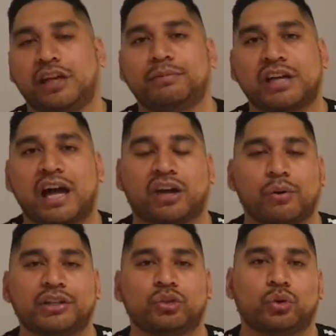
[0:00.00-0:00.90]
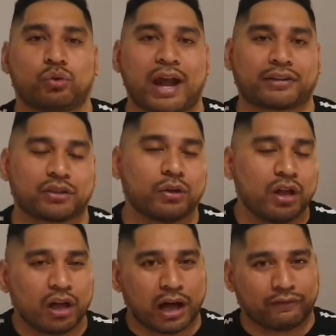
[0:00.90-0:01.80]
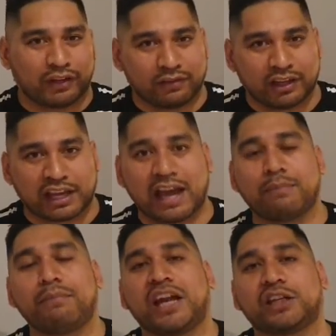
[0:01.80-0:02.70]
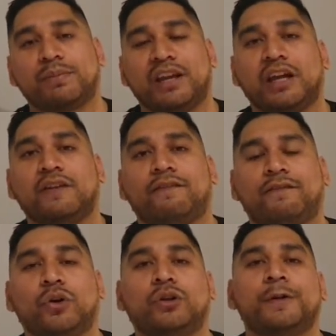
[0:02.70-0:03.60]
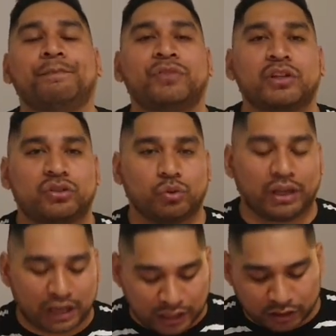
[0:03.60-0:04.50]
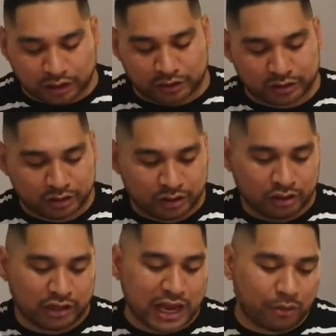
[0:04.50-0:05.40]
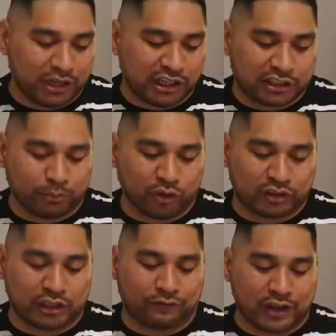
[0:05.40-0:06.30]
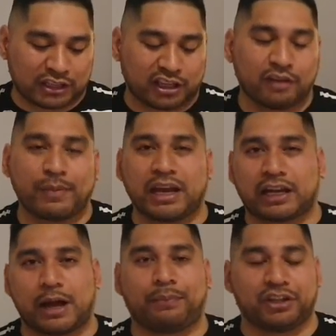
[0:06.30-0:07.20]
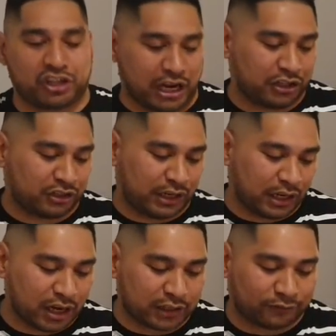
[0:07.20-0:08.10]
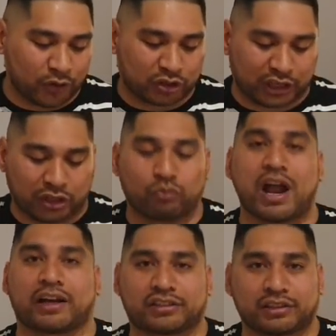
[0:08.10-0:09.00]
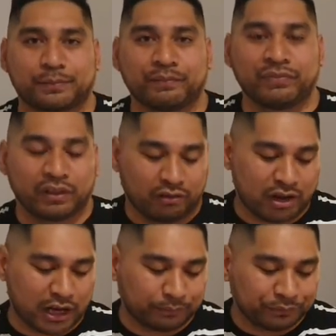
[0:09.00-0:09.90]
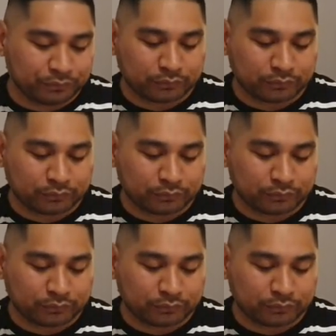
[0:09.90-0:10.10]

teams are going to crack. So I've given game management in full to England. Now we need to move to defense, and I've made a couple of changes here, guys. Firstly, the rucks, right?